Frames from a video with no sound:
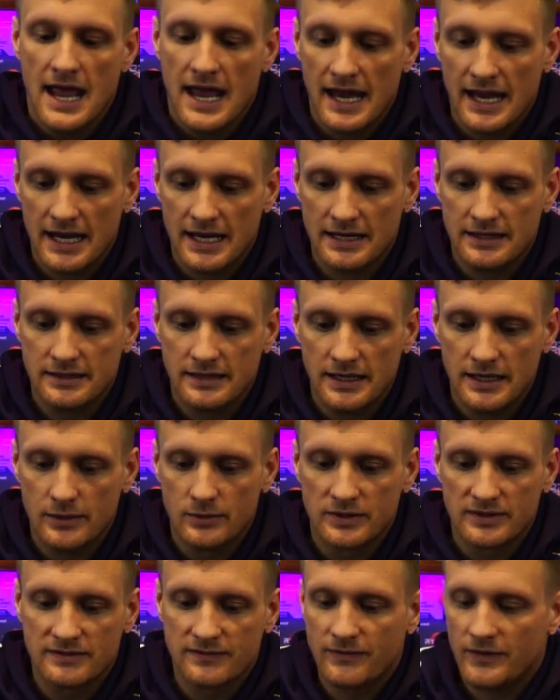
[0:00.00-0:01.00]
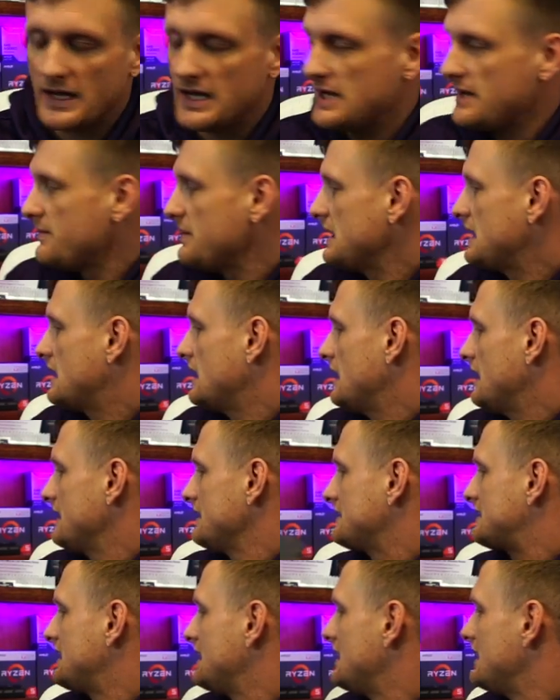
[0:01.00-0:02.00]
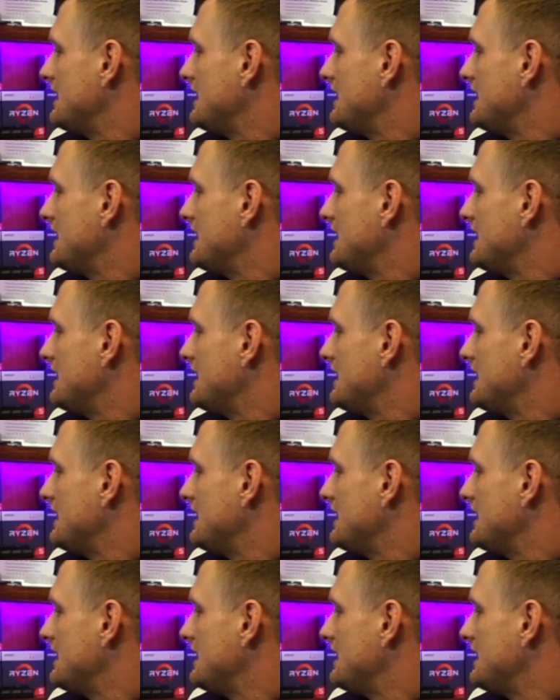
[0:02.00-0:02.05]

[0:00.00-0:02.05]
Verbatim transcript: And it was funny because